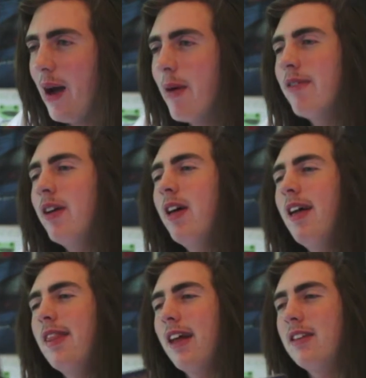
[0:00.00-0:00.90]
However,
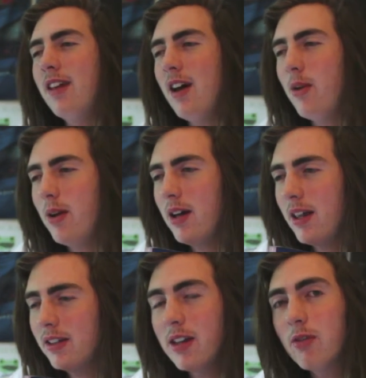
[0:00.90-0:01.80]
that's
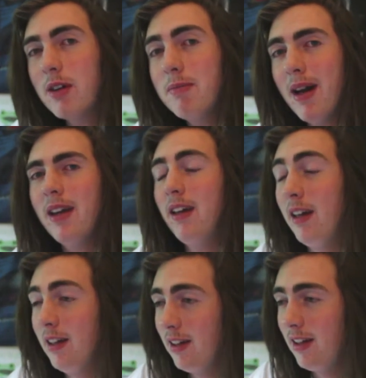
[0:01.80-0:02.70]
how you read
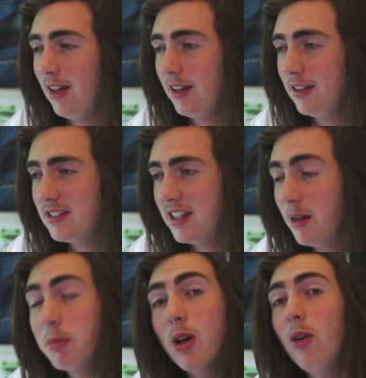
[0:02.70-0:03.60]
manga. And you see,
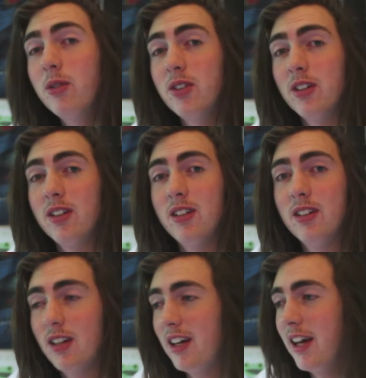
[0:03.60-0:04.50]
I'm cultured.
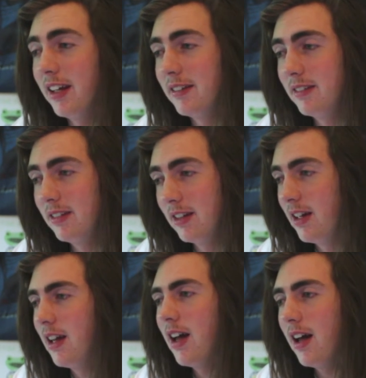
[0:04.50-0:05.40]
I
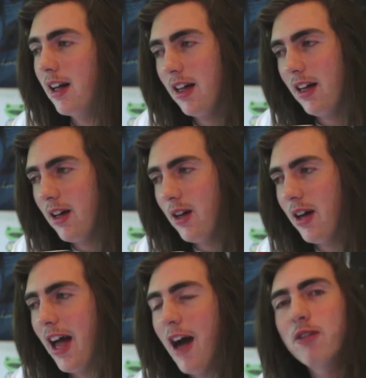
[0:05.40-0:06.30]

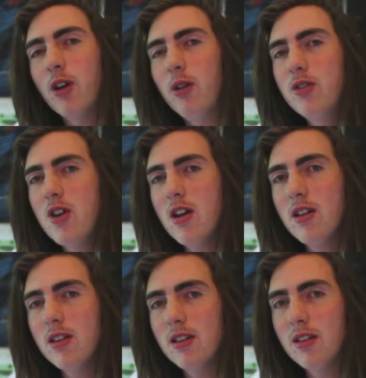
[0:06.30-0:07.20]
have culture
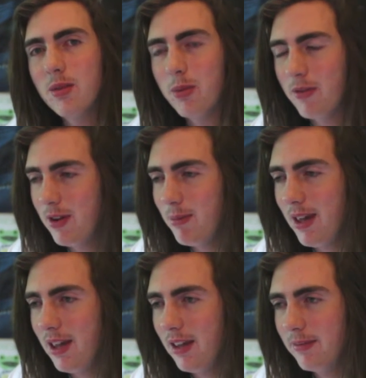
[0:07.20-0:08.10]
within
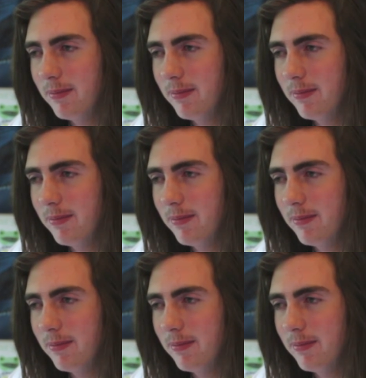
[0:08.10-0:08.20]
me.